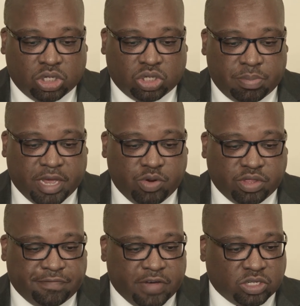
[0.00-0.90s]
So I'll begin
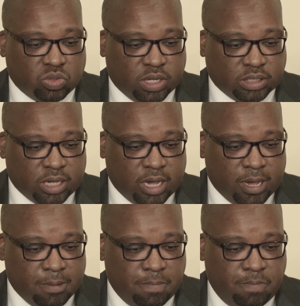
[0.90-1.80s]
with the first ones.
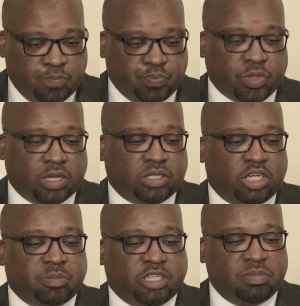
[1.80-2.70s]

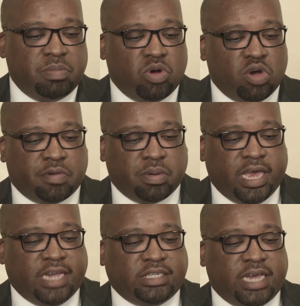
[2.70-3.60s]
Excuse me, Jimmy Mbogo from
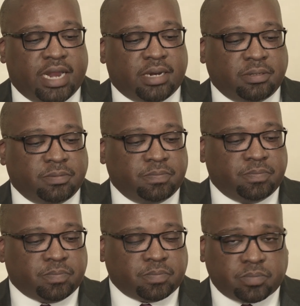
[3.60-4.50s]
KTN
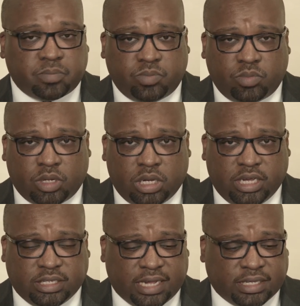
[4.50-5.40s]

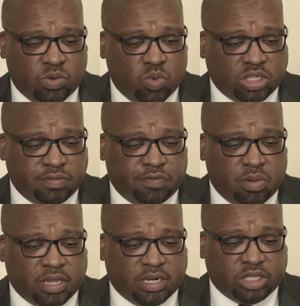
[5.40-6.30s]
is asking, what
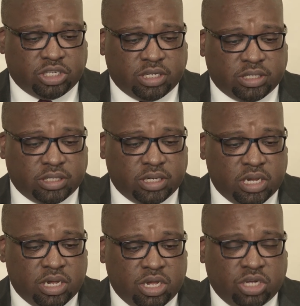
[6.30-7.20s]
informed the decision
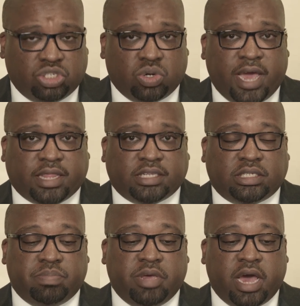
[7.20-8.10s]
to hike the
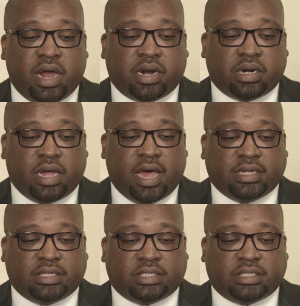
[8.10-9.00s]
CBR
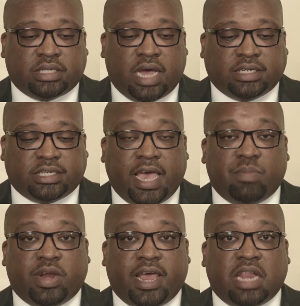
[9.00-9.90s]
at a
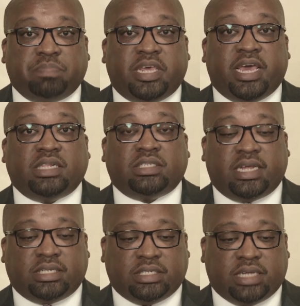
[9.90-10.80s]
time when NPLs,
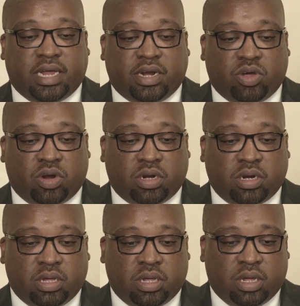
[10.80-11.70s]
that is
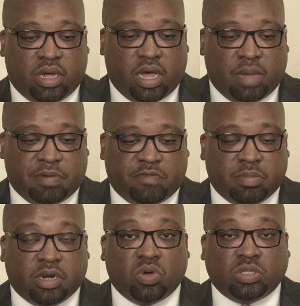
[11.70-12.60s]

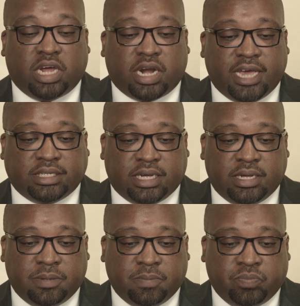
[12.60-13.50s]
non-performing loans, are
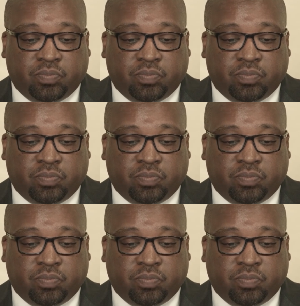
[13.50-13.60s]
rising?